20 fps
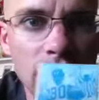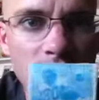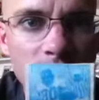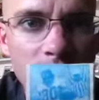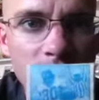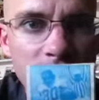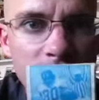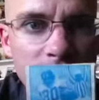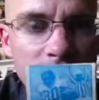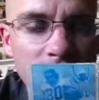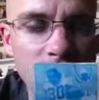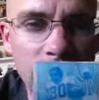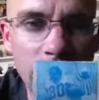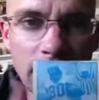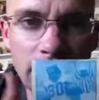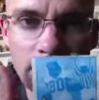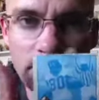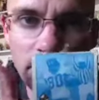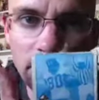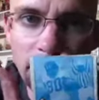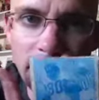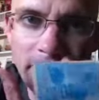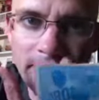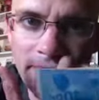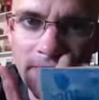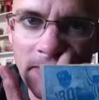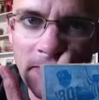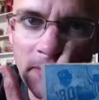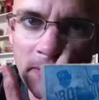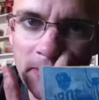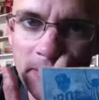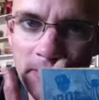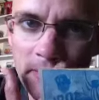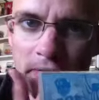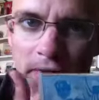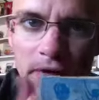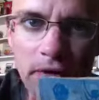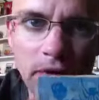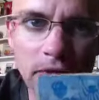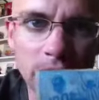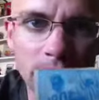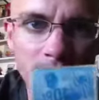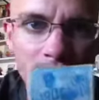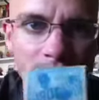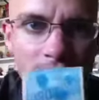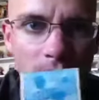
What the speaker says: best looking Niners one I could find. There was only 2.